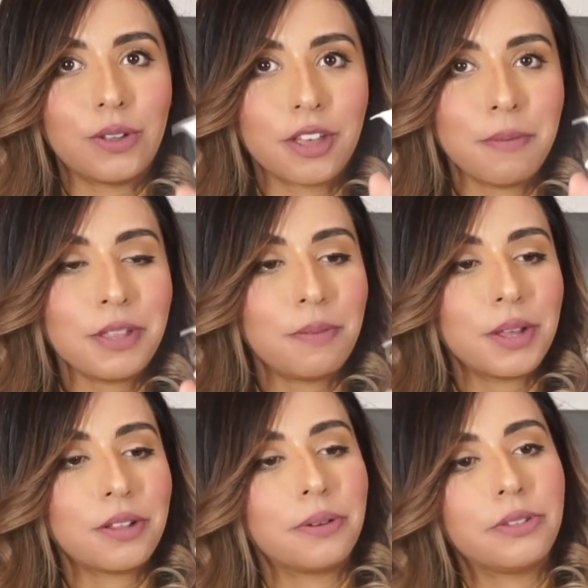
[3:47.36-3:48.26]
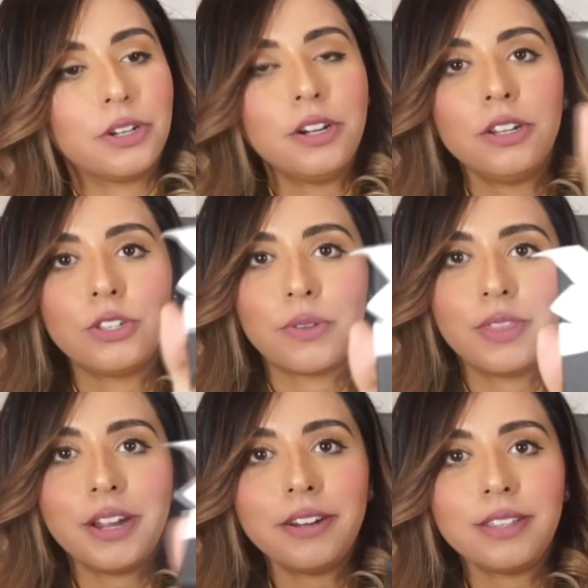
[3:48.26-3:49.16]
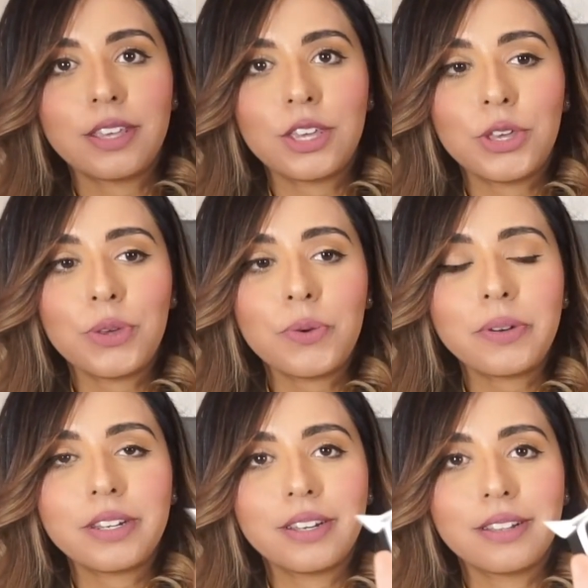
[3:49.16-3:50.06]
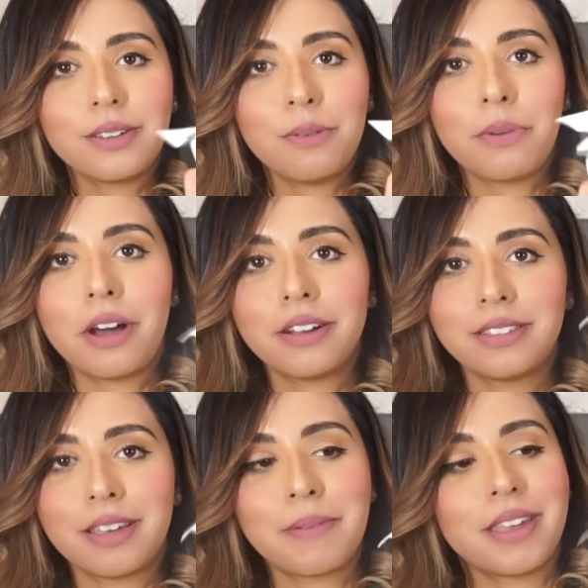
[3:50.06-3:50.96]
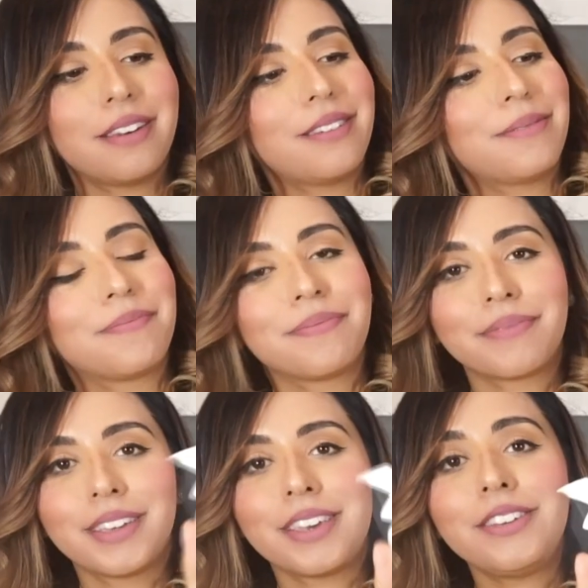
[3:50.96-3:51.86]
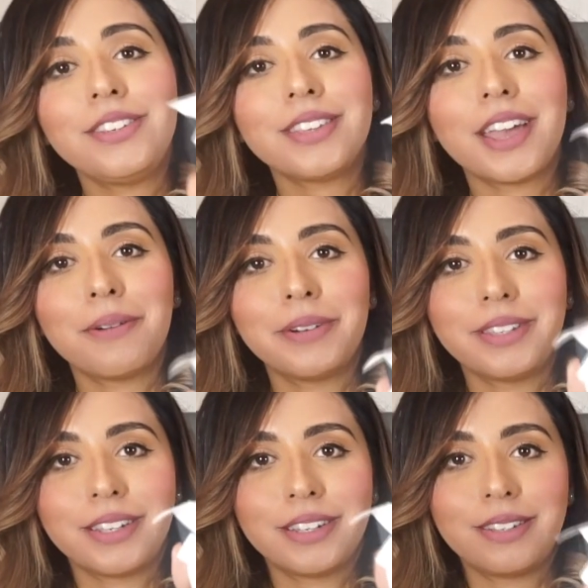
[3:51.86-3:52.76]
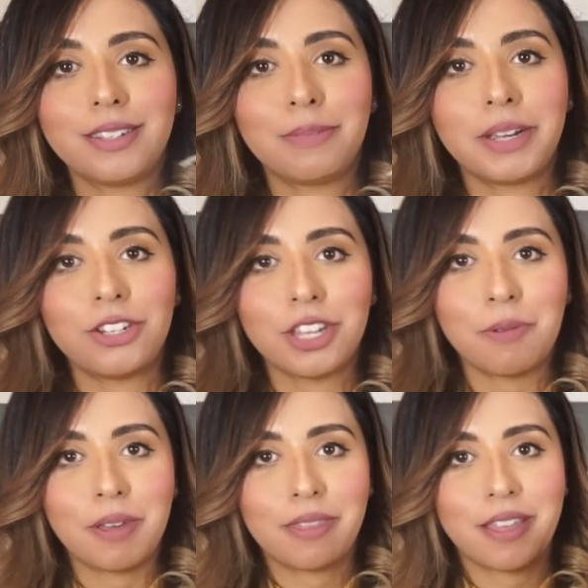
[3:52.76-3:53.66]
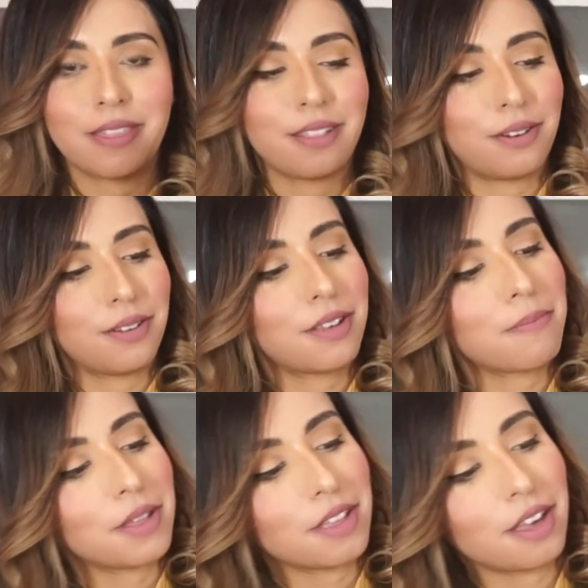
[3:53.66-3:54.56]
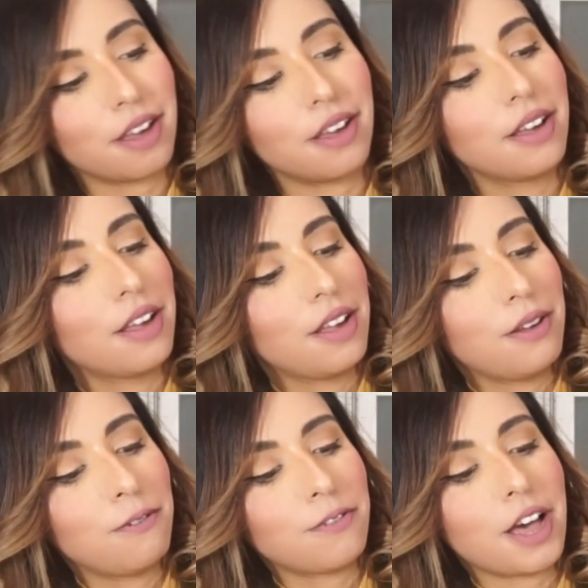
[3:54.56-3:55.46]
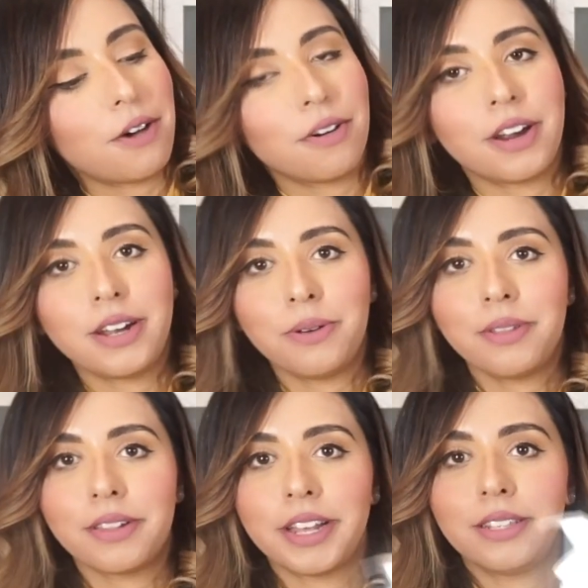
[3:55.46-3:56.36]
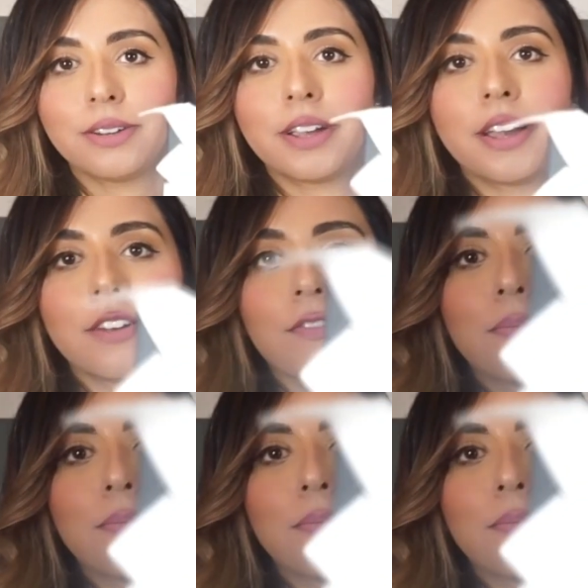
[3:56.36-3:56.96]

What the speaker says: come a little bit closer. So there's the cute little box. I mean, you just can't resist, especially with like the little camellia flower. I know the lights are kind of